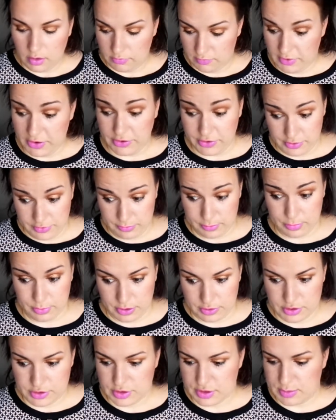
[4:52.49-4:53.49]
Very good
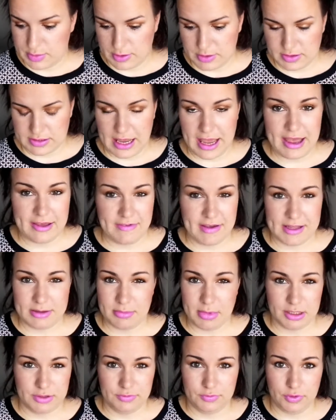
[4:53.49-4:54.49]
brushes, because I have had
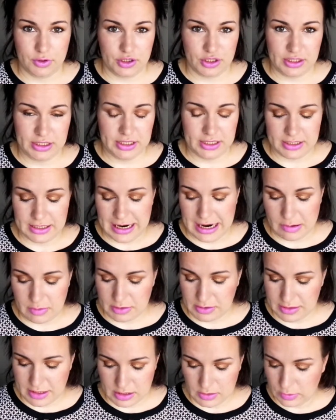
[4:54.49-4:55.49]
mine for a year now
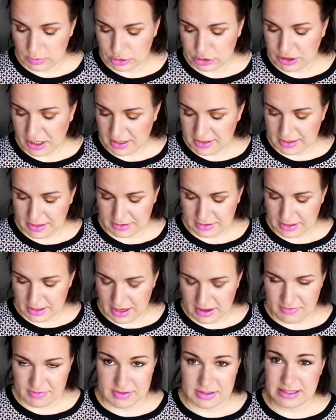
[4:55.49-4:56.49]
and they're not shedding, they
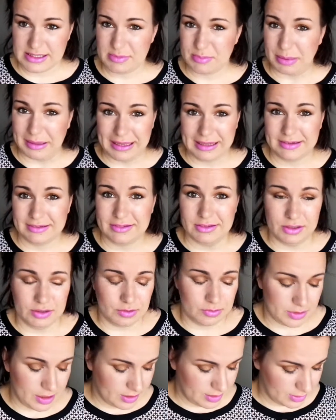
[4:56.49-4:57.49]
haven't split, you
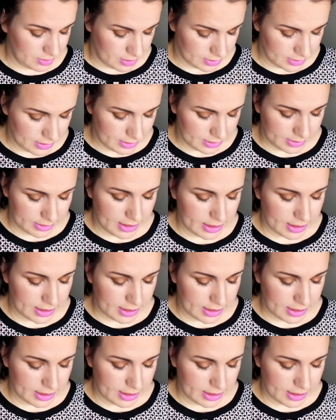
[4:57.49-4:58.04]
know, nothing like that.